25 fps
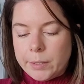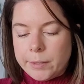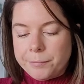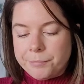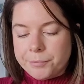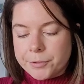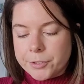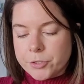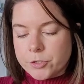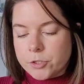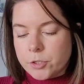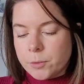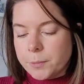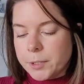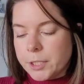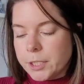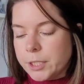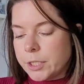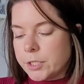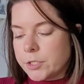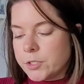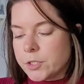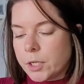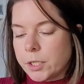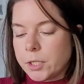for the summer in
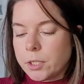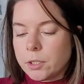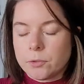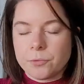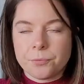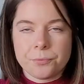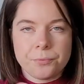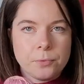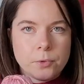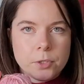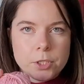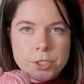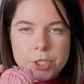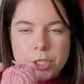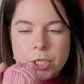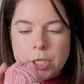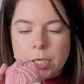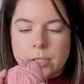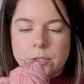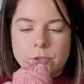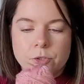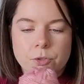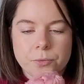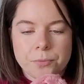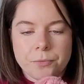this. I got 4
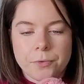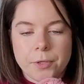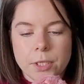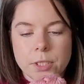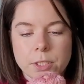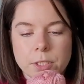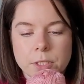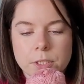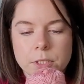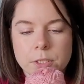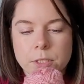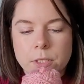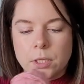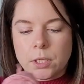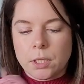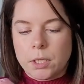skeins of this